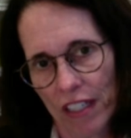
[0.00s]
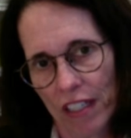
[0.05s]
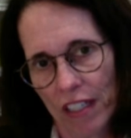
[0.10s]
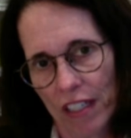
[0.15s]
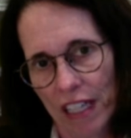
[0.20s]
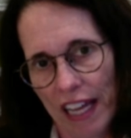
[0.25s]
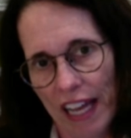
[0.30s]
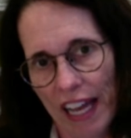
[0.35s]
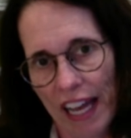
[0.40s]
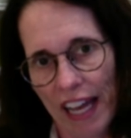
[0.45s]

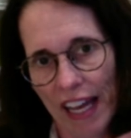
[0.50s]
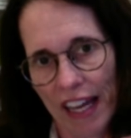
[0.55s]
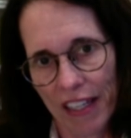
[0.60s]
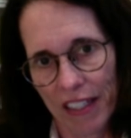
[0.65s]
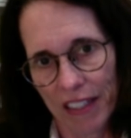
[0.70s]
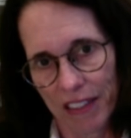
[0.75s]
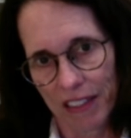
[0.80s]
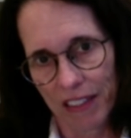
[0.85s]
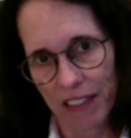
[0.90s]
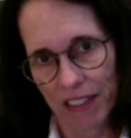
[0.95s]
had
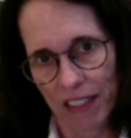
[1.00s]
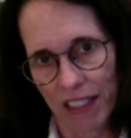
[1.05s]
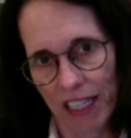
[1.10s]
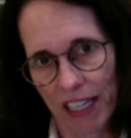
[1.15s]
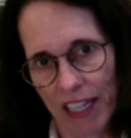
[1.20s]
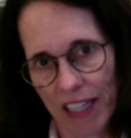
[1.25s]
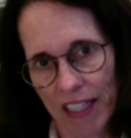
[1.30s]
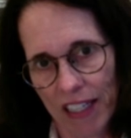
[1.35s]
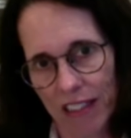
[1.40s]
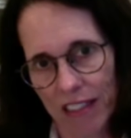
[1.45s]
it.
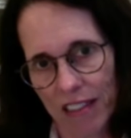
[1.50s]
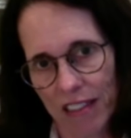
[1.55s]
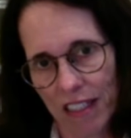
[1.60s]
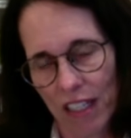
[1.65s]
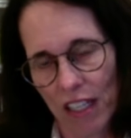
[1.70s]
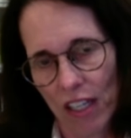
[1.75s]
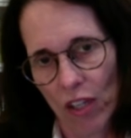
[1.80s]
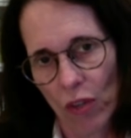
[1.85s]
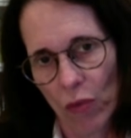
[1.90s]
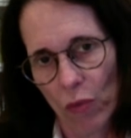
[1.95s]
And
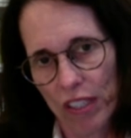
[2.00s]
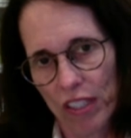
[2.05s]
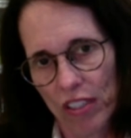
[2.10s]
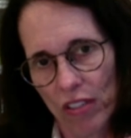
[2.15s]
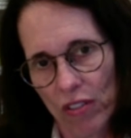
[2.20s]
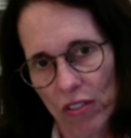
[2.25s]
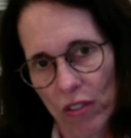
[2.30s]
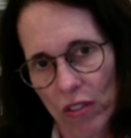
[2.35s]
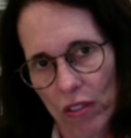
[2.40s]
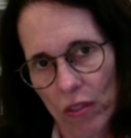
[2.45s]
we
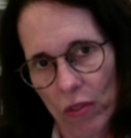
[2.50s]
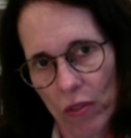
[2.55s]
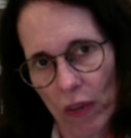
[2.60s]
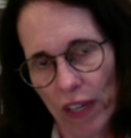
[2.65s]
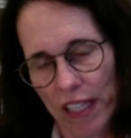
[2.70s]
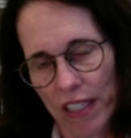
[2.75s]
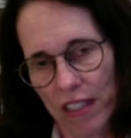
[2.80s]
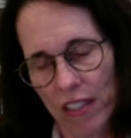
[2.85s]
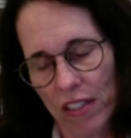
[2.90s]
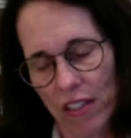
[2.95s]
don't
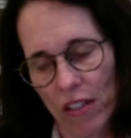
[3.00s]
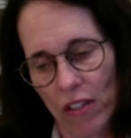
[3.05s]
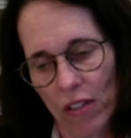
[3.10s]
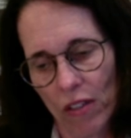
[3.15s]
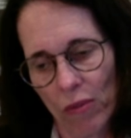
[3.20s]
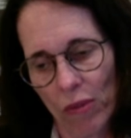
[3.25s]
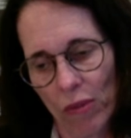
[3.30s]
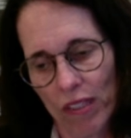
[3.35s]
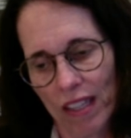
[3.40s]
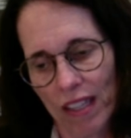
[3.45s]
quite know
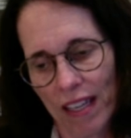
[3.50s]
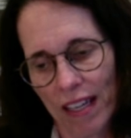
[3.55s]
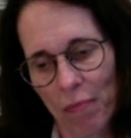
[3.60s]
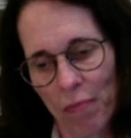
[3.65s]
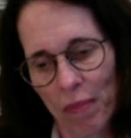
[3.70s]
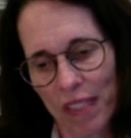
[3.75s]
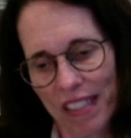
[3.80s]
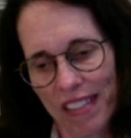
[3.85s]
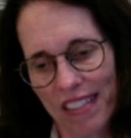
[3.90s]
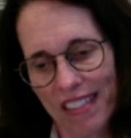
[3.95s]
what that
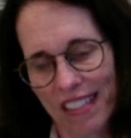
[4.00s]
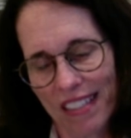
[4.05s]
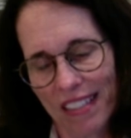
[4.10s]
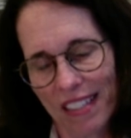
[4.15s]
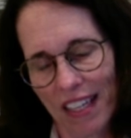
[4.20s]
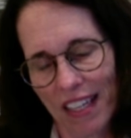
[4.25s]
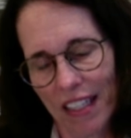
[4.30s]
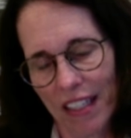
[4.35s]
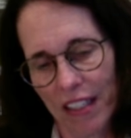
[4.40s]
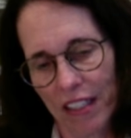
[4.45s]
means
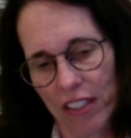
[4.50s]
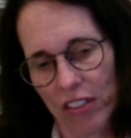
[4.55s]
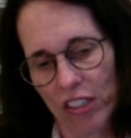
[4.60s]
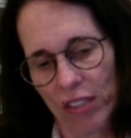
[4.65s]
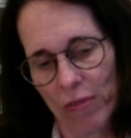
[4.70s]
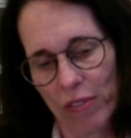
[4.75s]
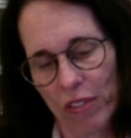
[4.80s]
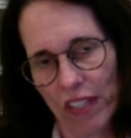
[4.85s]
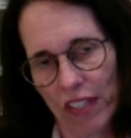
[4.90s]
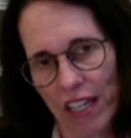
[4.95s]
exactly in
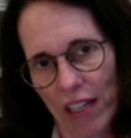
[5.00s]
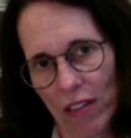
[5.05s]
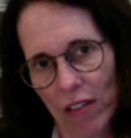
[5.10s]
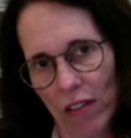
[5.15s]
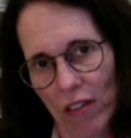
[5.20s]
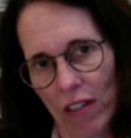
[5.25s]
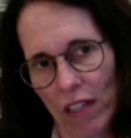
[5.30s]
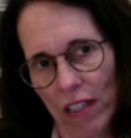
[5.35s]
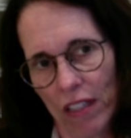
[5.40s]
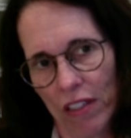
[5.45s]
terms of how
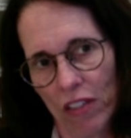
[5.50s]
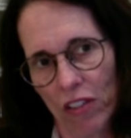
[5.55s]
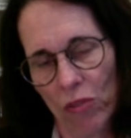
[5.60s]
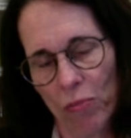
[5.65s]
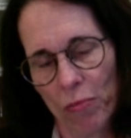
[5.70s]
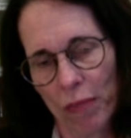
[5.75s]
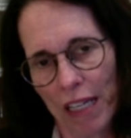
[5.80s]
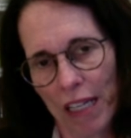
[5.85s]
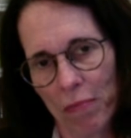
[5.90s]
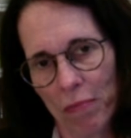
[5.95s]
long you
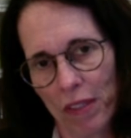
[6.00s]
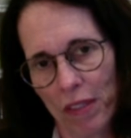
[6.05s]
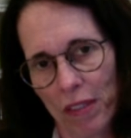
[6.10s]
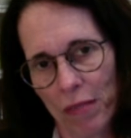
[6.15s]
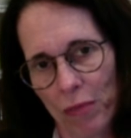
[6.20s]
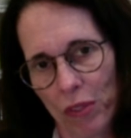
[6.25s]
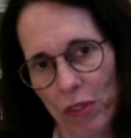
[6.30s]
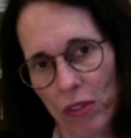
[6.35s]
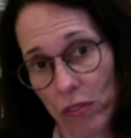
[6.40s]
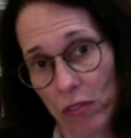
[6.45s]
might be
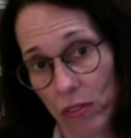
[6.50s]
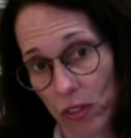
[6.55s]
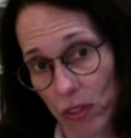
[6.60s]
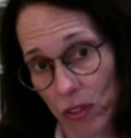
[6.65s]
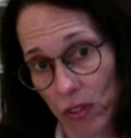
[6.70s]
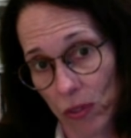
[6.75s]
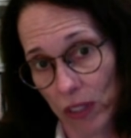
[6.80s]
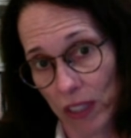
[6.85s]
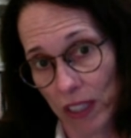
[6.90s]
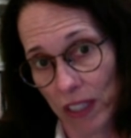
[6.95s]
immune
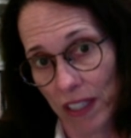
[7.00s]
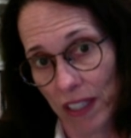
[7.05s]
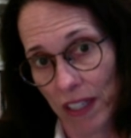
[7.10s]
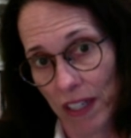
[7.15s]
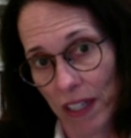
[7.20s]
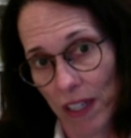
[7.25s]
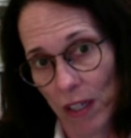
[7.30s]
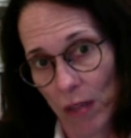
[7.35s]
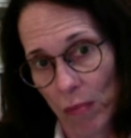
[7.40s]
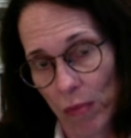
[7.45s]
to it.
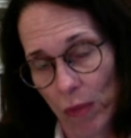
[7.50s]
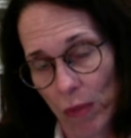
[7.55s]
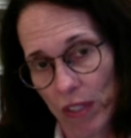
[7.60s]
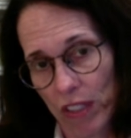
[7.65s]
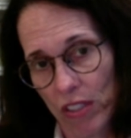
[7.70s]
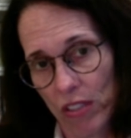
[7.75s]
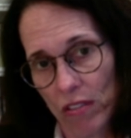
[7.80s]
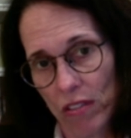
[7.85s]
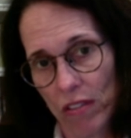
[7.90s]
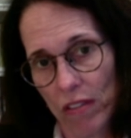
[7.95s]
But we
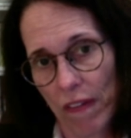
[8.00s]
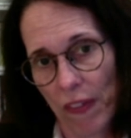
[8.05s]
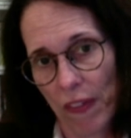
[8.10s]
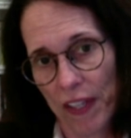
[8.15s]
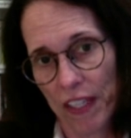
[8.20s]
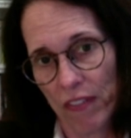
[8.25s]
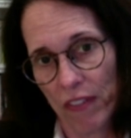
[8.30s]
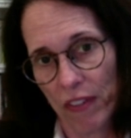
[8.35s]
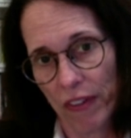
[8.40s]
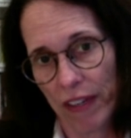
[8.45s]
do know that
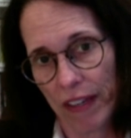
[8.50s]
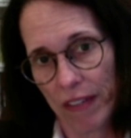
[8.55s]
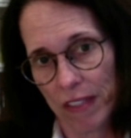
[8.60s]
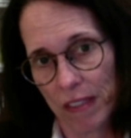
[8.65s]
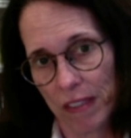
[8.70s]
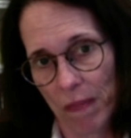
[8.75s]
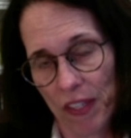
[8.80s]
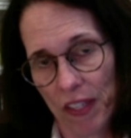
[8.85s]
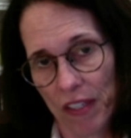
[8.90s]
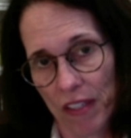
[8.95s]
if you have
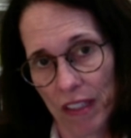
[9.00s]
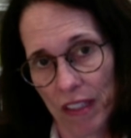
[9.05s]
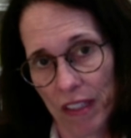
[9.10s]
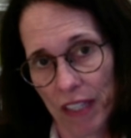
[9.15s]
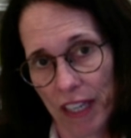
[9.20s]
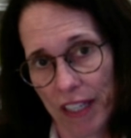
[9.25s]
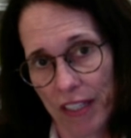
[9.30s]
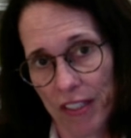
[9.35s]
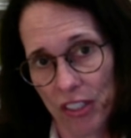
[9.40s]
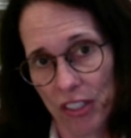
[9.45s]
something called
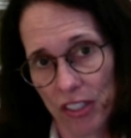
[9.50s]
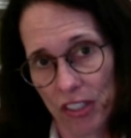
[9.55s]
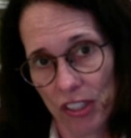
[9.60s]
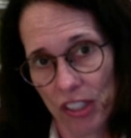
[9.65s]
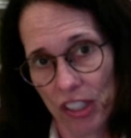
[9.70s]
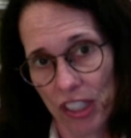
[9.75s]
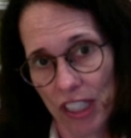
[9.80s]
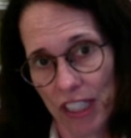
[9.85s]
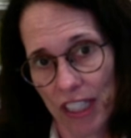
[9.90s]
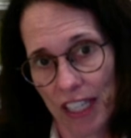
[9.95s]

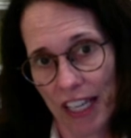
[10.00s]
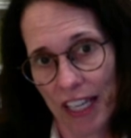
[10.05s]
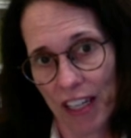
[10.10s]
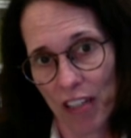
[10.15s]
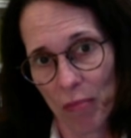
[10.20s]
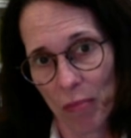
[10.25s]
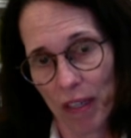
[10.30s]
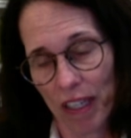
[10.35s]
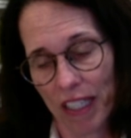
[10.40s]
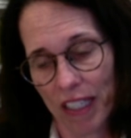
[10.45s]
IgG, an
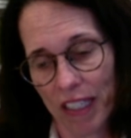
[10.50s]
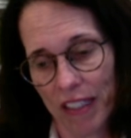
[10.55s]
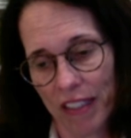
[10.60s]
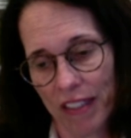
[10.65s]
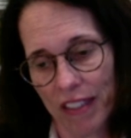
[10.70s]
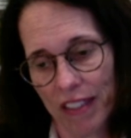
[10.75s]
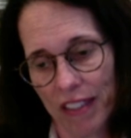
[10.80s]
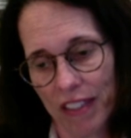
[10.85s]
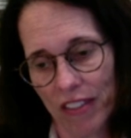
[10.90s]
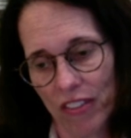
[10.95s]
antibody
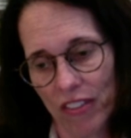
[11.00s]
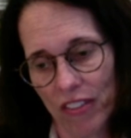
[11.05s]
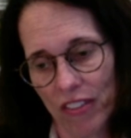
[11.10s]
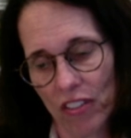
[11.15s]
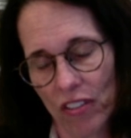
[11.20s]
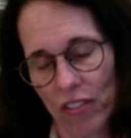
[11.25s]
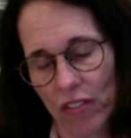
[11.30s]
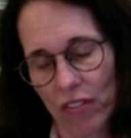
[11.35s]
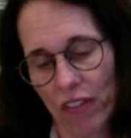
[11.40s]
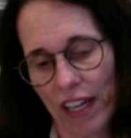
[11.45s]
that tells you
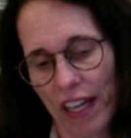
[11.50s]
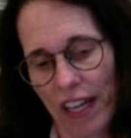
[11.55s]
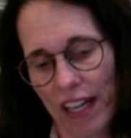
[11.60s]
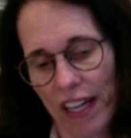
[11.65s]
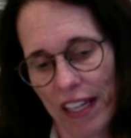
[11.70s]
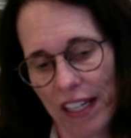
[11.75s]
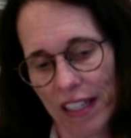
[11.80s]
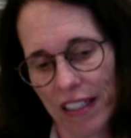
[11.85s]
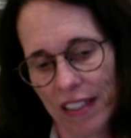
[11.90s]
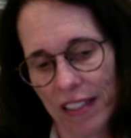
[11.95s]
you've
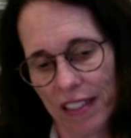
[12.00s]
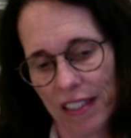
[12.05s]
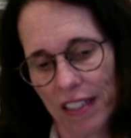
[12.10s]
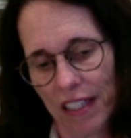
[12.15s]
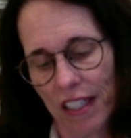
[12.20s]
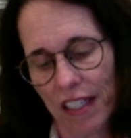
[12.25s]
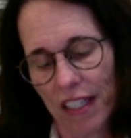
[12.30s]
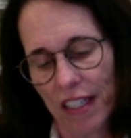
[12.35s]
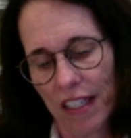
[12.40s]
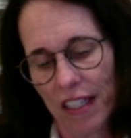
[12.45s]
had it,
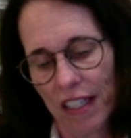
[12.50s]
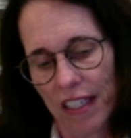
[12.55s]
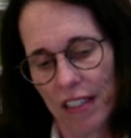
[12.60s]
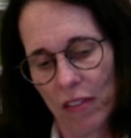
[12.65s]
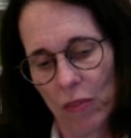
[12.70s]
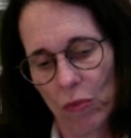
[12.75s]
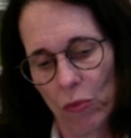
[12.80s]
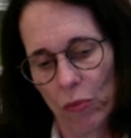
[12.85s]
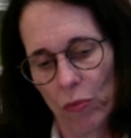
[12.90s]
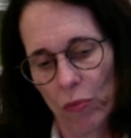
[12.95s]

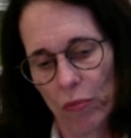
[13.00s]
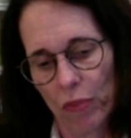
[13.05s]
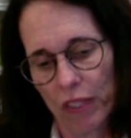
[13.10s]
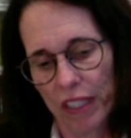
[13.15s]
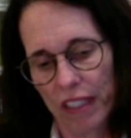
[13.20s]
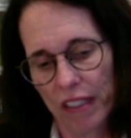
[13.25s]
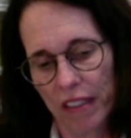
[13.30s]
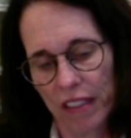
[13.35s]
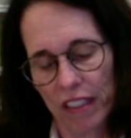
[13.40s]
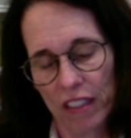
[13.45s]
it
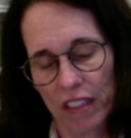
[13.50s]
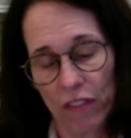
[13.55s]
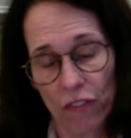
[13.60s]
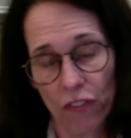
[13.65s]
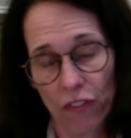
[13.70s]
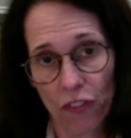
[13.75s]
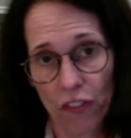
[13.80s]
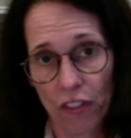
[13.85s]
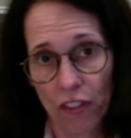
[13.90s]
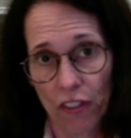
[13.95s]
can
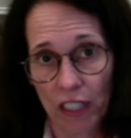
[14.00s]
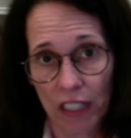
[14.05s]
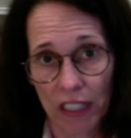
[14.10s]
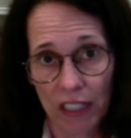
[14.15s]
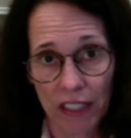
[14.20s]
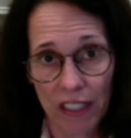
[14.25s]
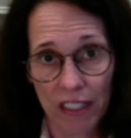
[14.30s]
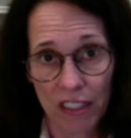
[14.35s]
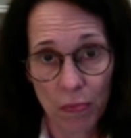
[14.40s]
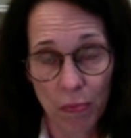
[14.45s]
confer at
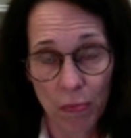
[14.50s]
least